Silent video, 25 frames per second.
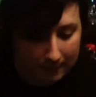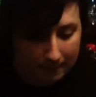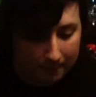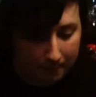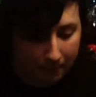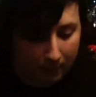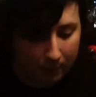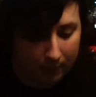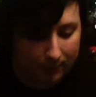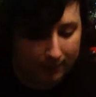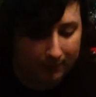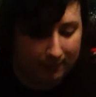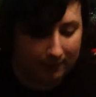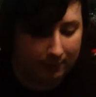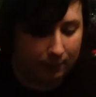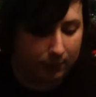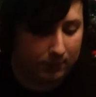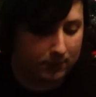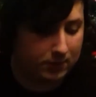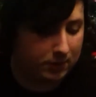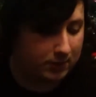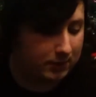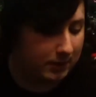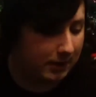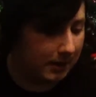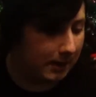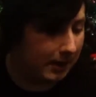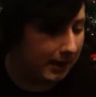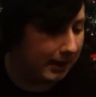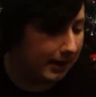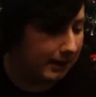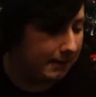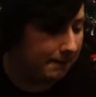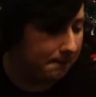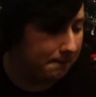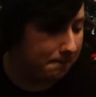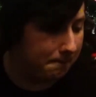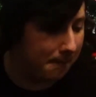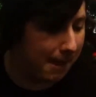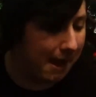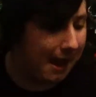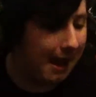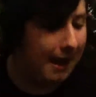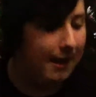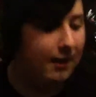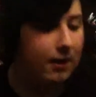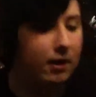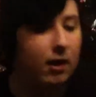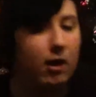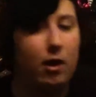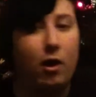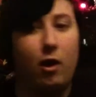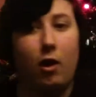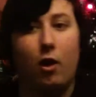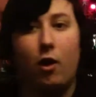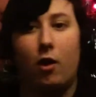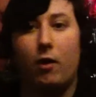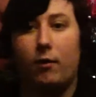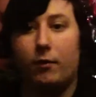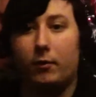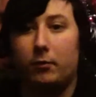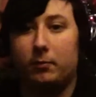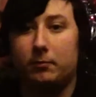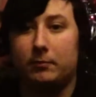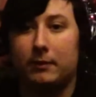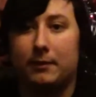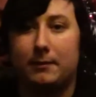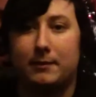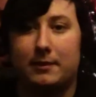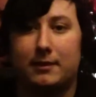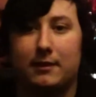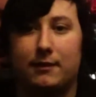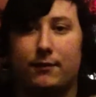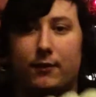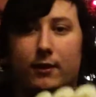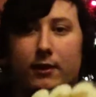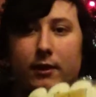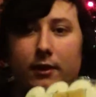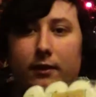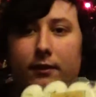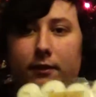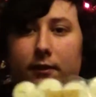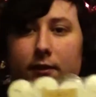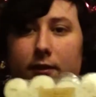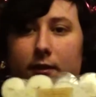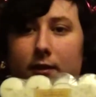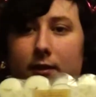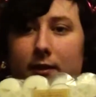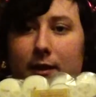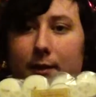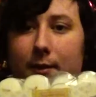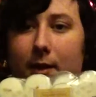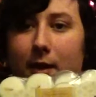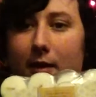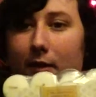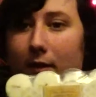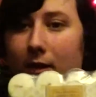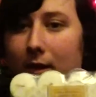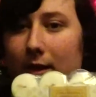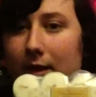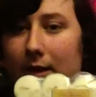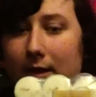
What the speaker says: But this was just a pack of, let me see if I can, there we go.